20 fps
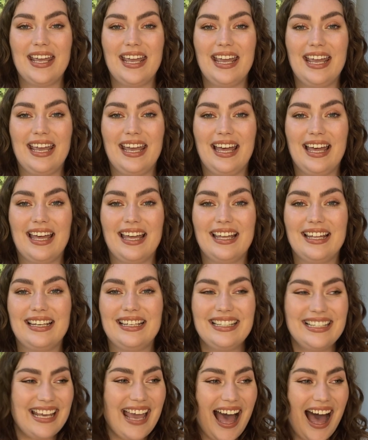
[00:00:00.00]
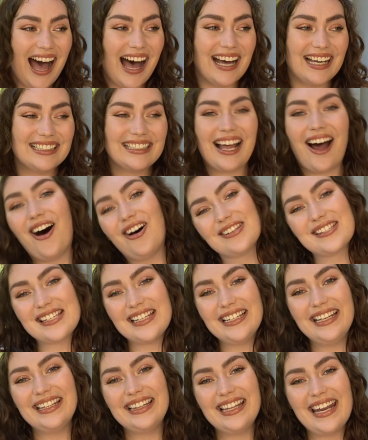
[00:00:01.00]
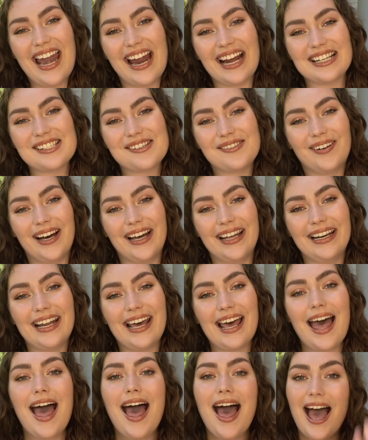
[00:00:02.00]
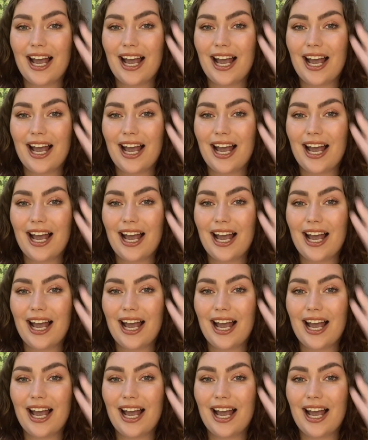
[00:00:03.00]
And yeah, I'll see you in the next one.